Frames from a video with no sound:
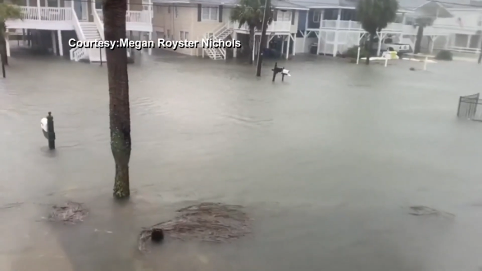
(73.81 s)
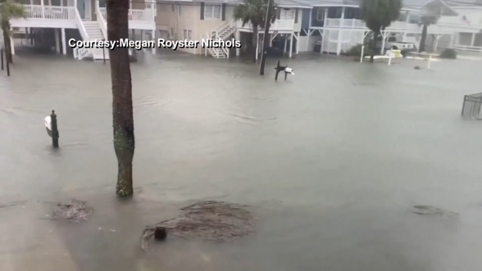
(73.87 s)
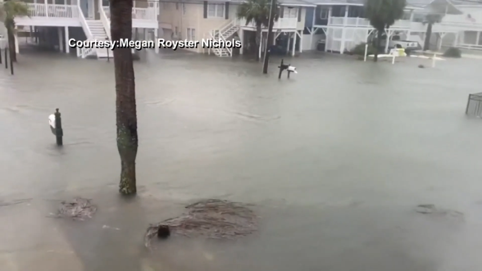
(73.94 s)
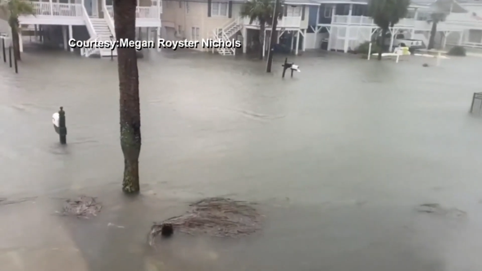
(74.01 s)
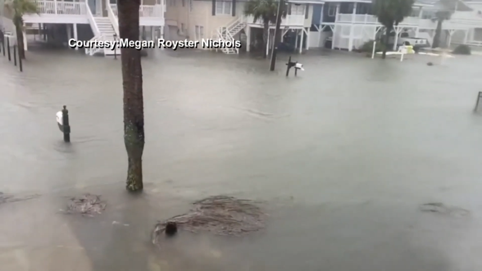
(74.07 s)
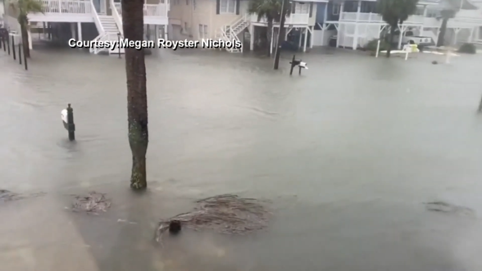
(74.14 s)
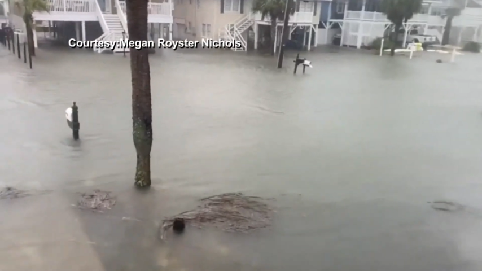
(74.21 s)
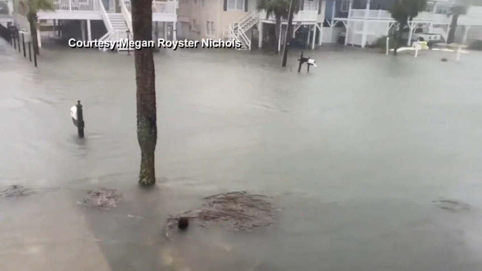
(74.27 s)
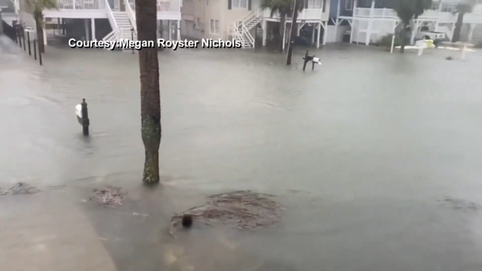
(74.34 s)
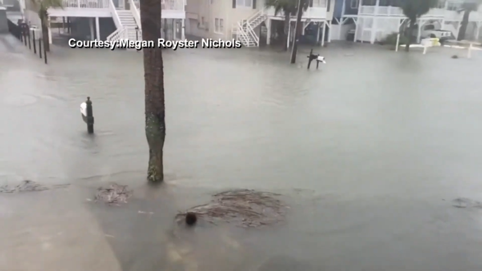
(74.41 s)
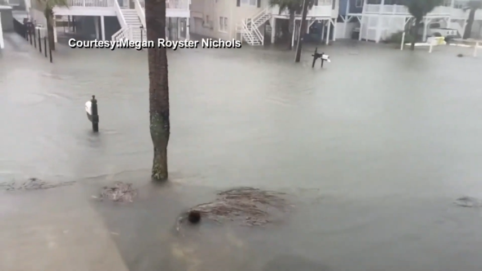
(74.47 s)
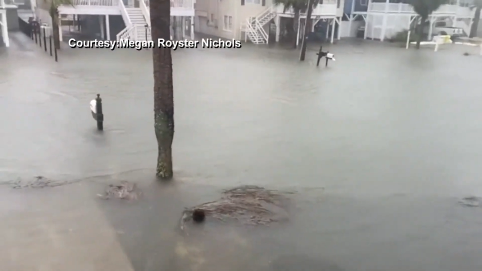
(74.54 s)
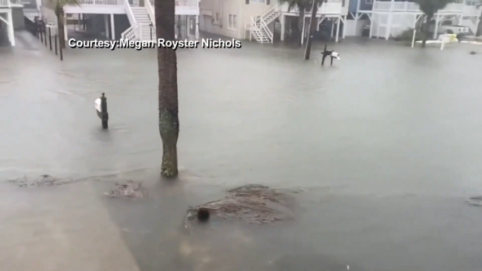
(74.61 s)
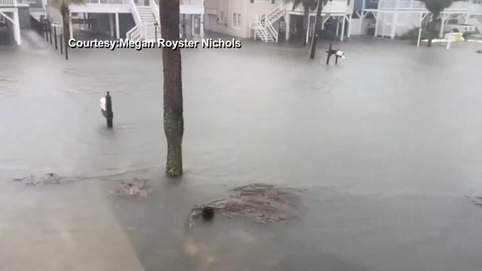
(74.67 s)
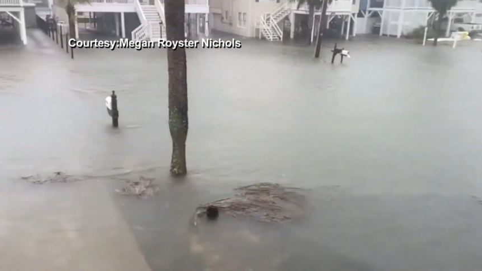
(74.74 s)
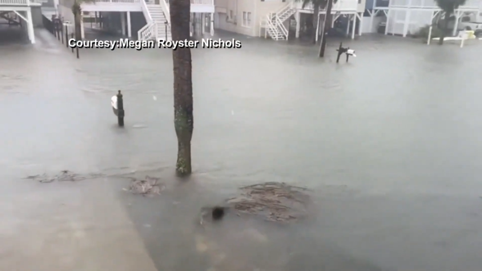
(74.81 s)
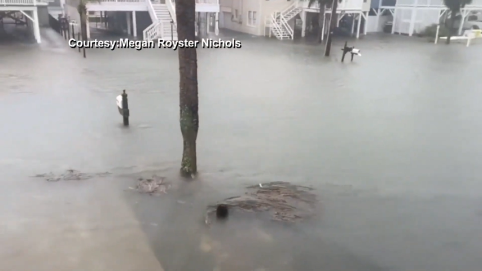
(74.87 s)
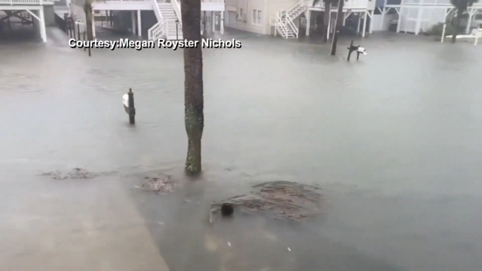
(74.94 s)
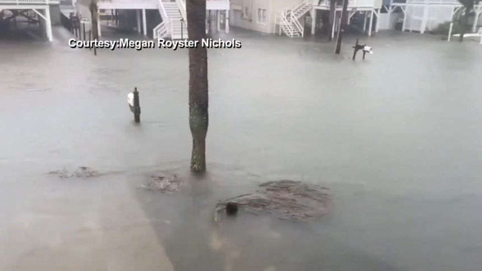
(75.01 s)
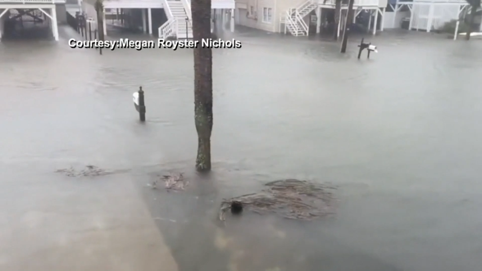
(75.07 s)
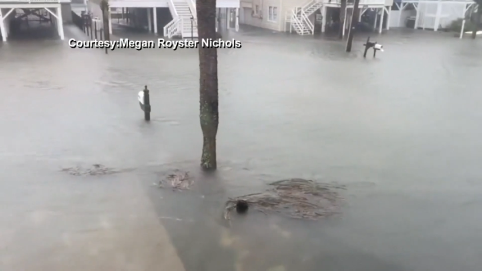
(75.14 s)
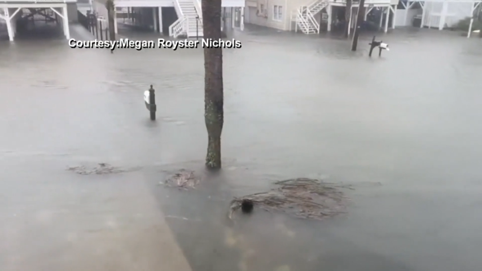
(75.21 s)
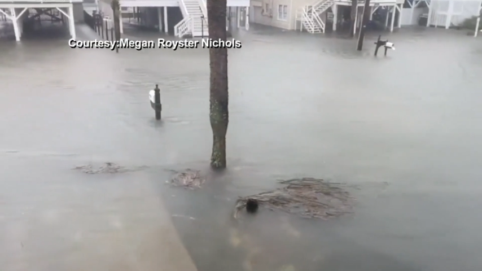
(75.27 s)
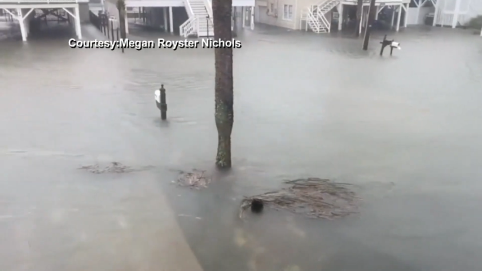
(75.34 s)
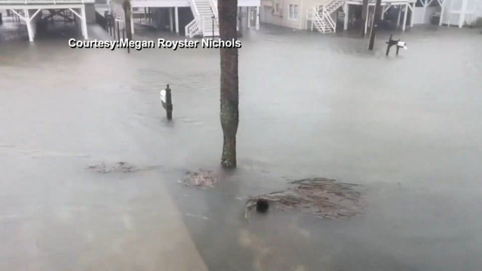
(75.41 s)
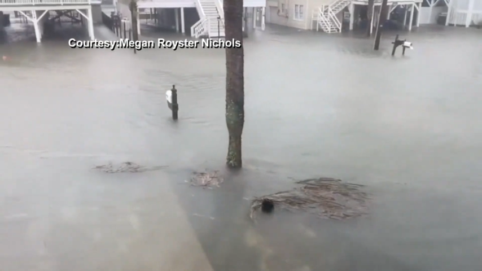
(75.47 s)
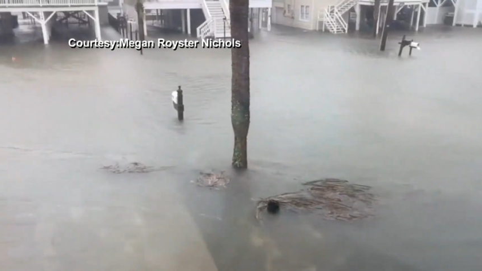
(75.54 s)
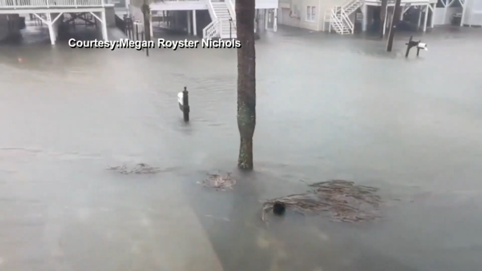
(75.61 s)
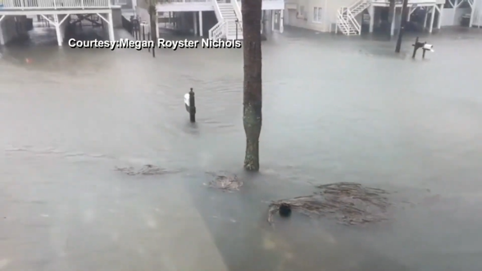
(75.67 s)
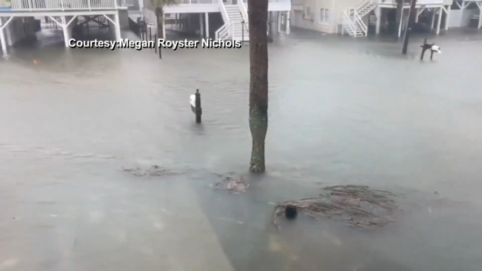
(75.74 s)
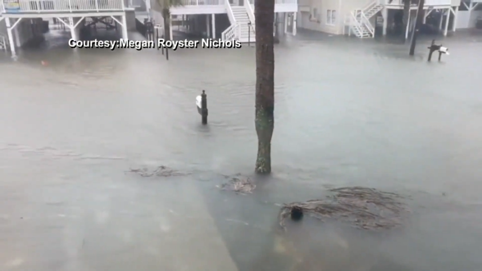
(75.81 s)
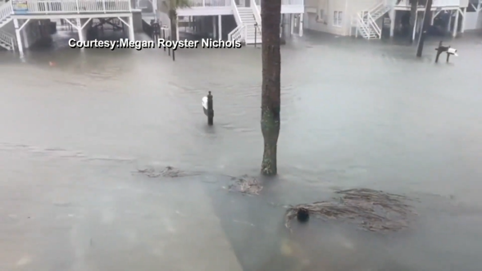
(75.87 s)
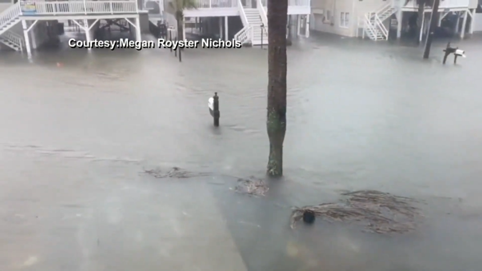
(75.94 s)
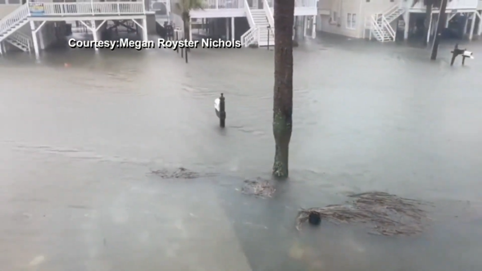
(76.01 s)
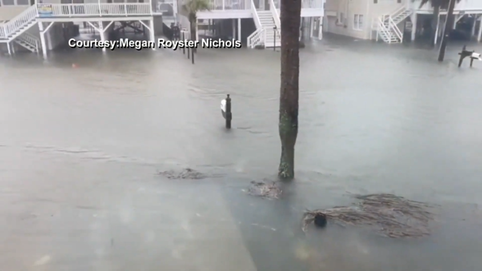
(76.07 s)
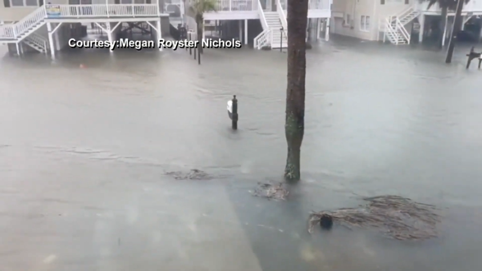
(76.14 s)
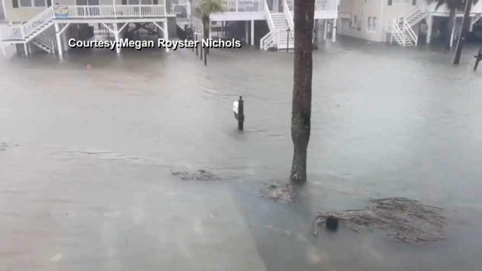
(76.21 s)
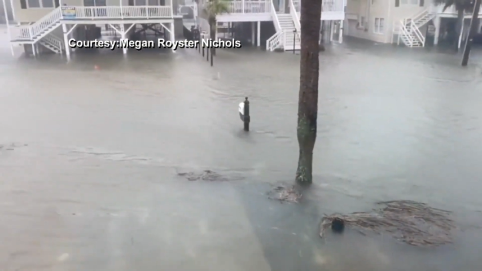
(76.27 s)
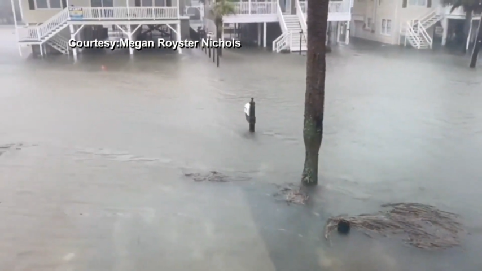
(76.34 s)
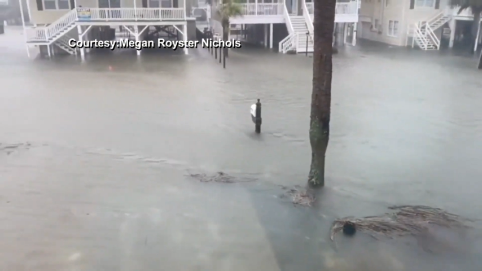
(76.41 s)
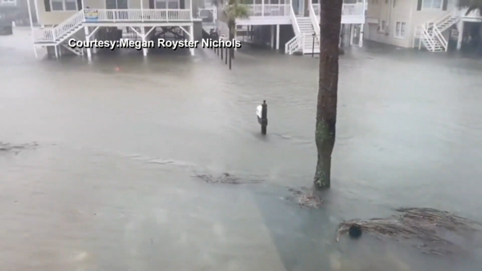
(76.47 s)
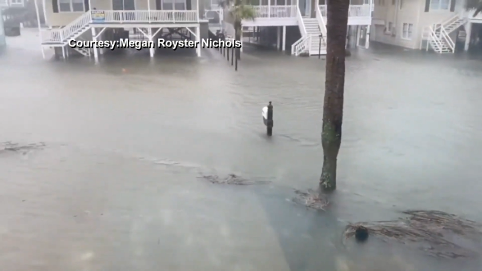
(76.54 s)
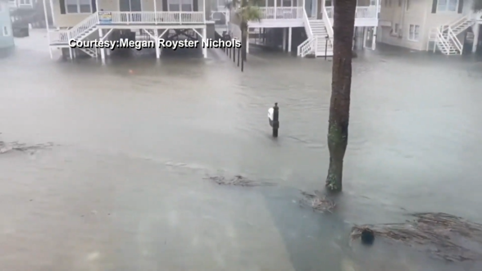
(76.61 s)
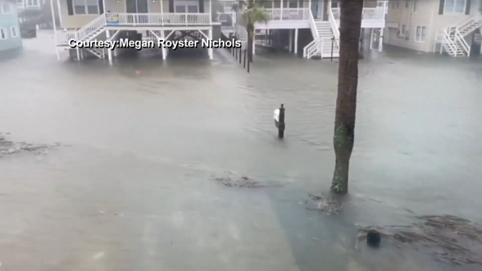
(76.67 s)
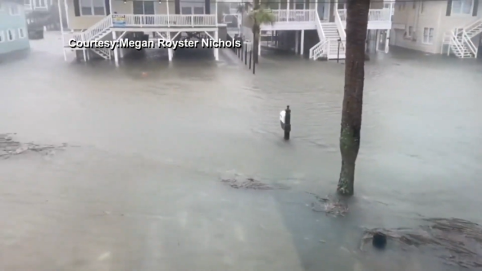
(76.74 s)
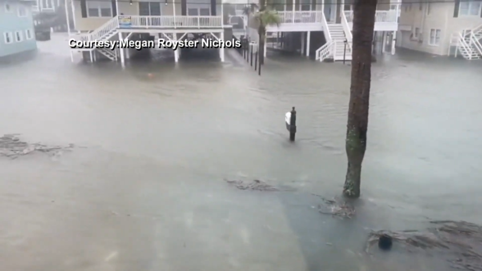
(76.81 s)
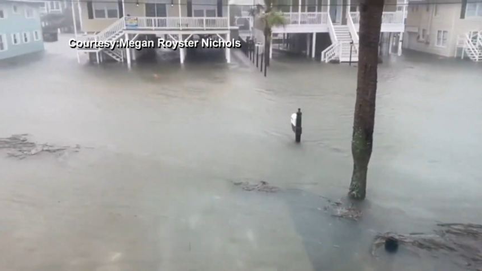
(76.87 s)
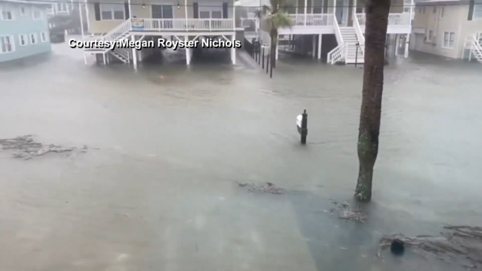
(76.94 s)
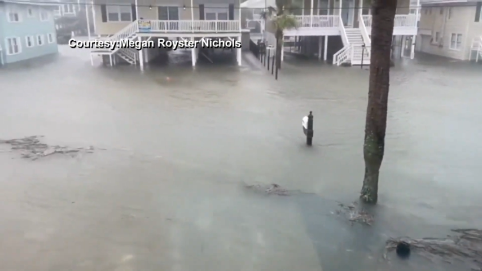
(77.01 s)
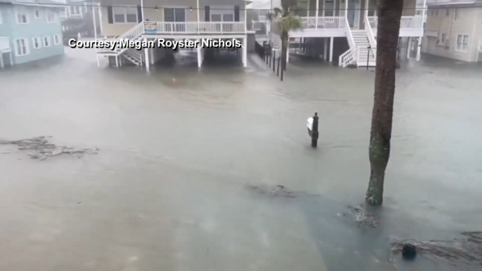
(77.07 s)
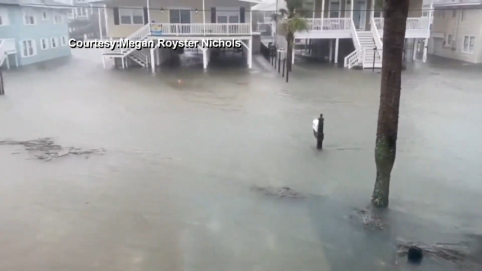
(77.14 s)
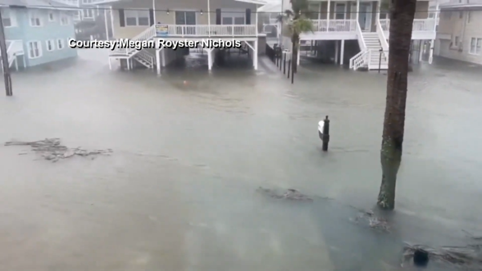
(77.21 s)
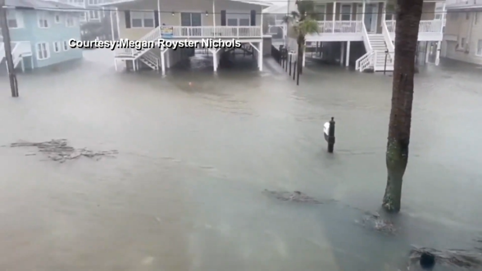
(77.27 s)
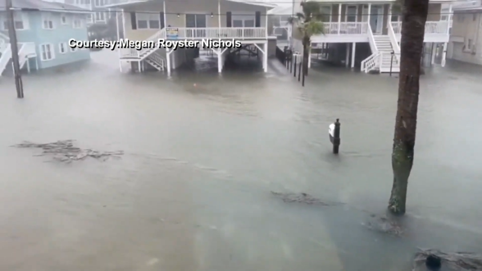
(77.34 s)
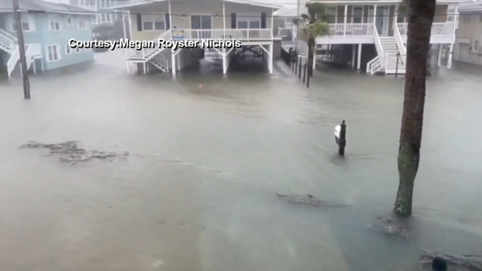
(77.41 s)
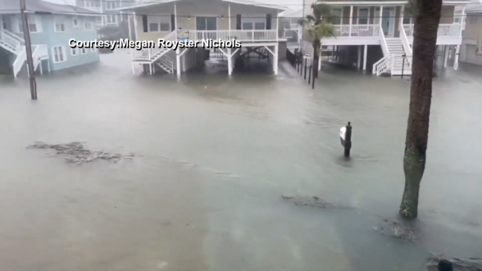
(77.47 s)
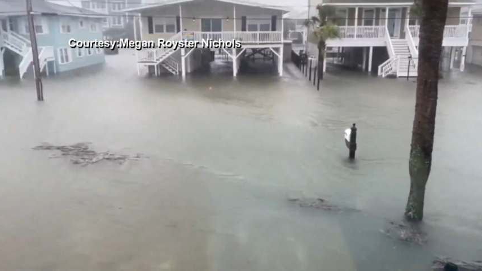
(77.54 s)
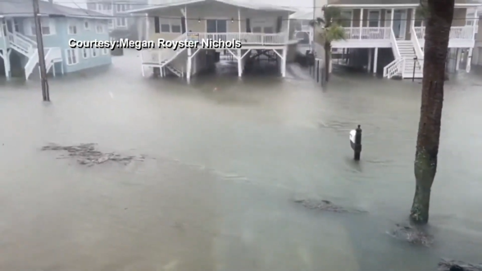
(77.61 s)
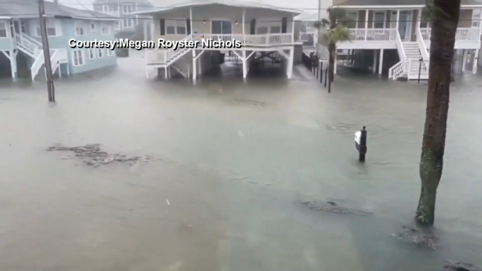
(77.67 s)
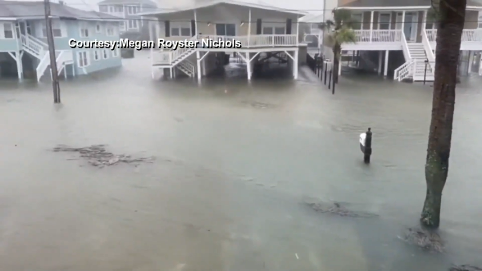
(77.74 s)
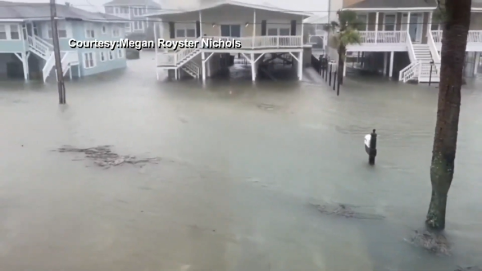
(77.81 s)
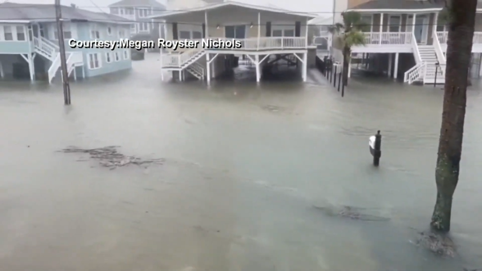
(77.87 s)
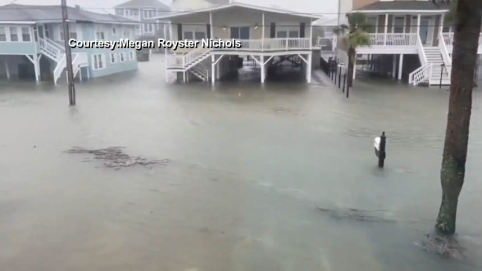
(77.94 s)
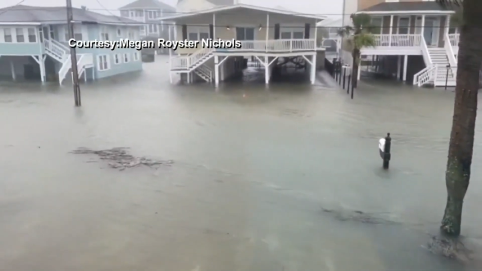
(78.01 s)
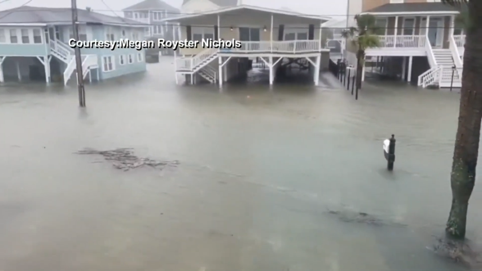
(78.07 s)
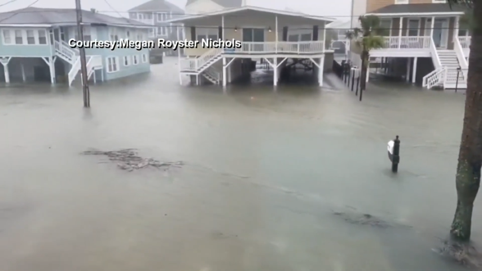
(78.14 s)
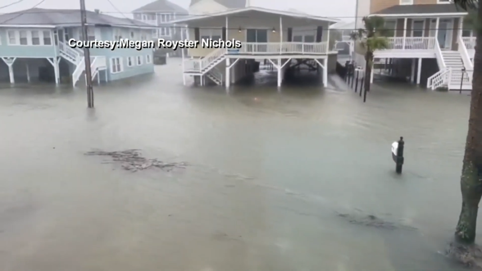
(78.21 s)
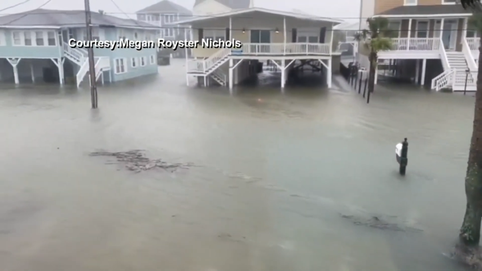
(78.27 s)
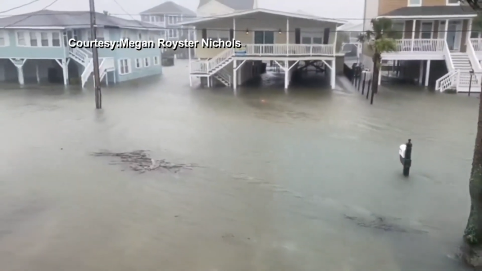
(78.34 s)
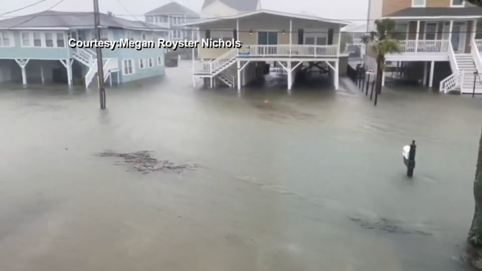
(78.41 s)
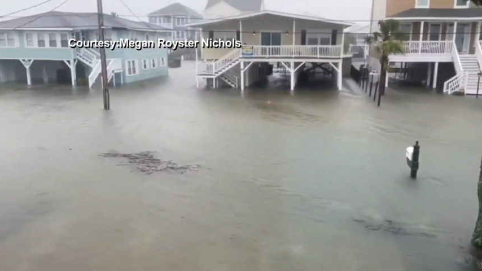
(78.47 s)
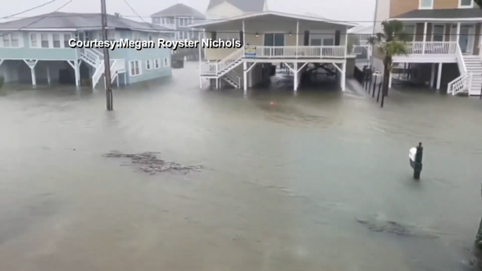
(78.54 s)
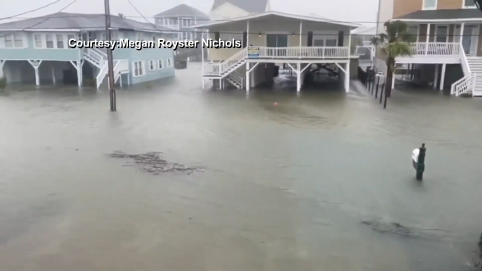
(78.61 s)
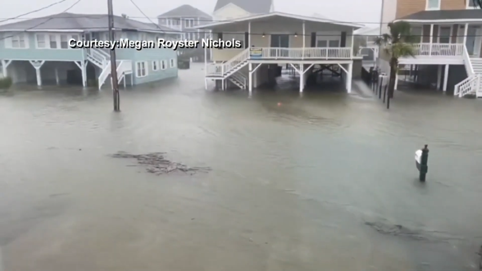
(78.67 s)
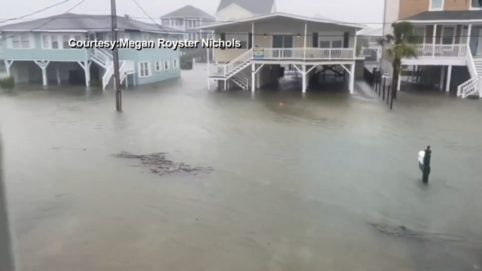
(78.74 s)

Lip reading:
[unreadable: no face in view]